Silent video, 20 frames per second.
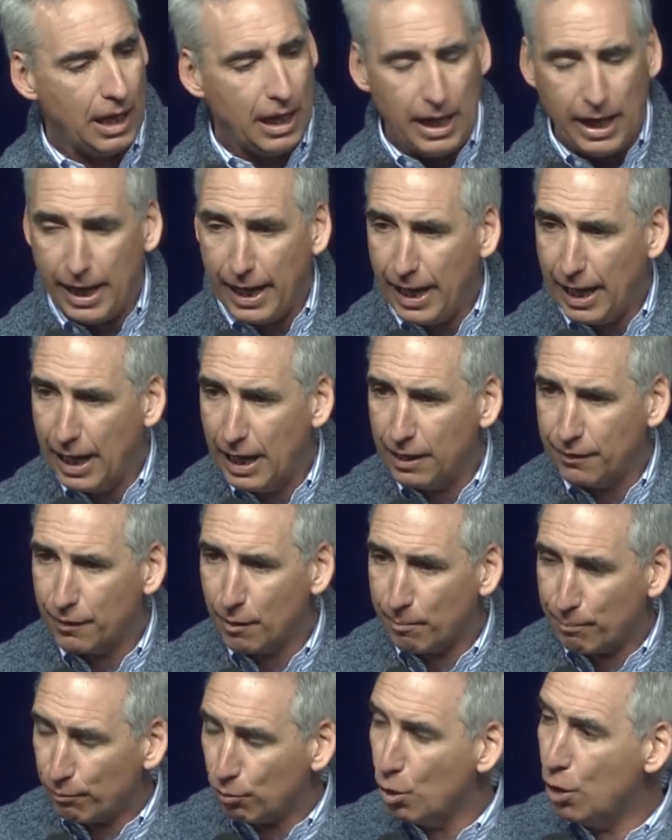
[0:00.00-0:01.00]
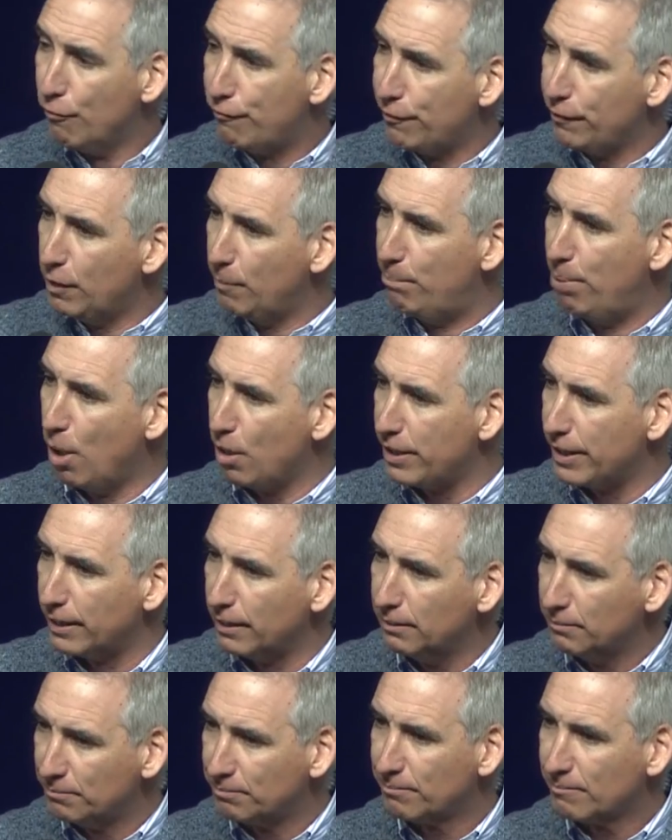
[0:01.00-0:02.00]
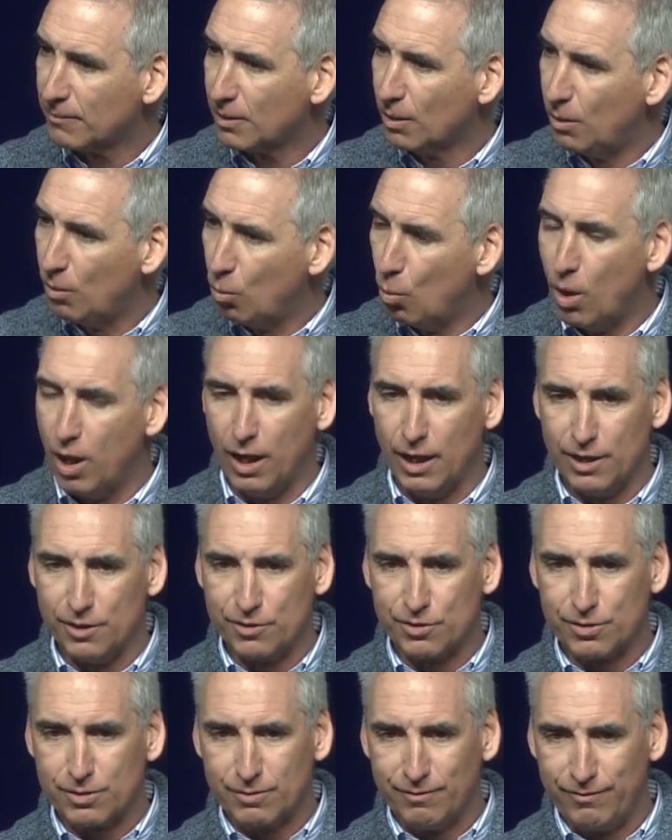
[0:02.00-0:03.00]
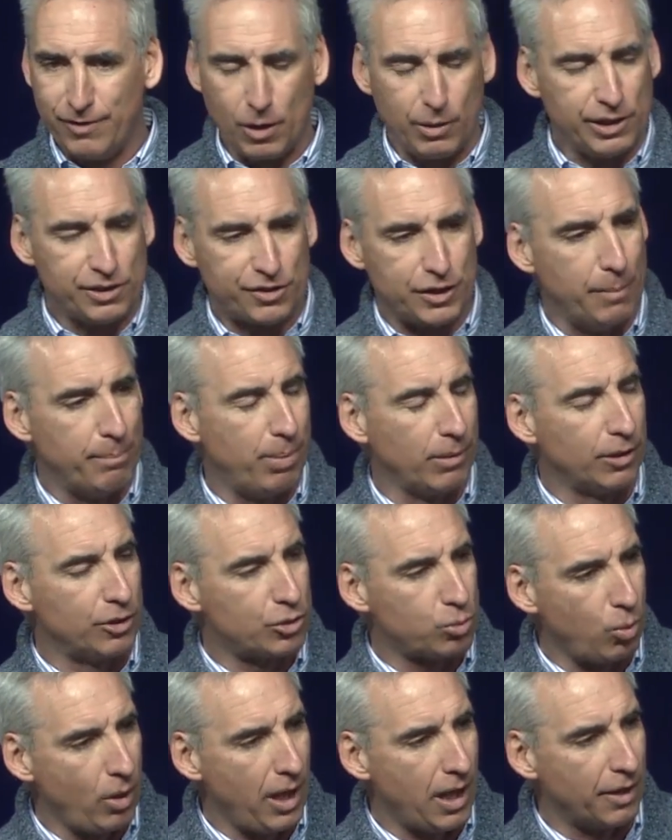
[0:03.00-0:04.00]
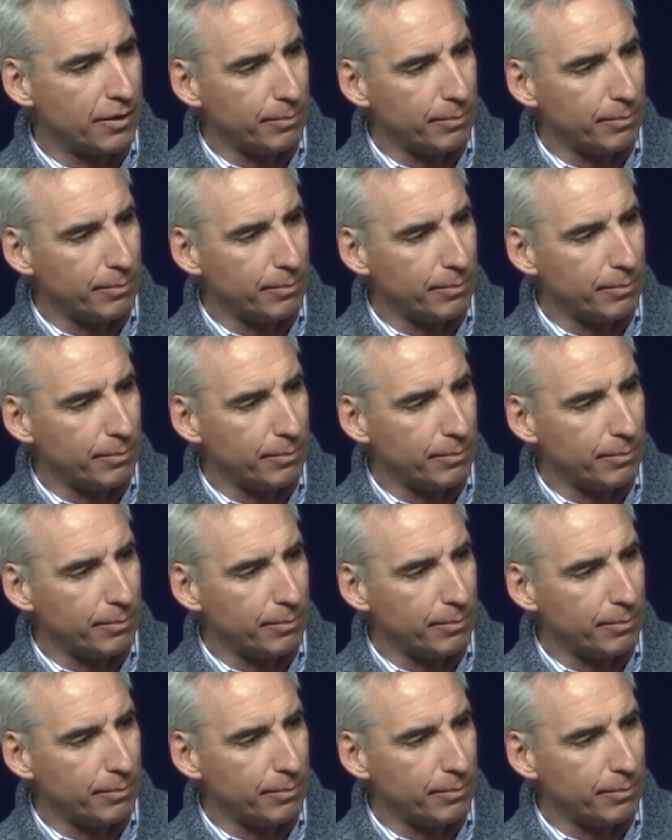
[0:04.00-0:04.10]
And the proof in the pudding was very simple as well.